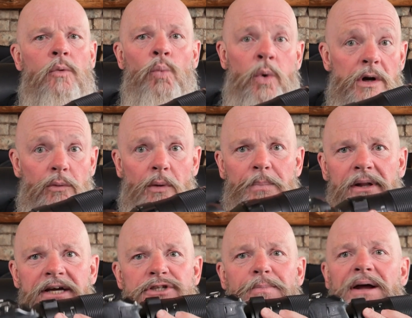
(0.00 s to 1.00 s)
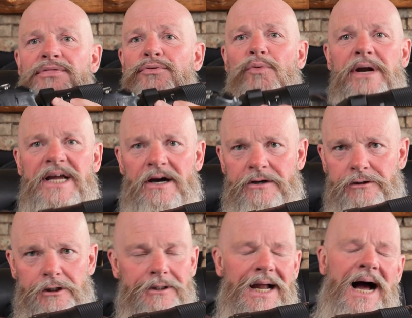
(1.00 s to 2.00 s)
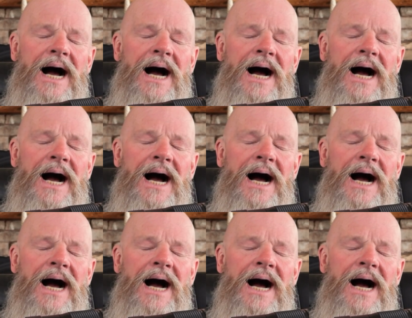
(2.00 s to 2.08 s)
Would it replace my 300?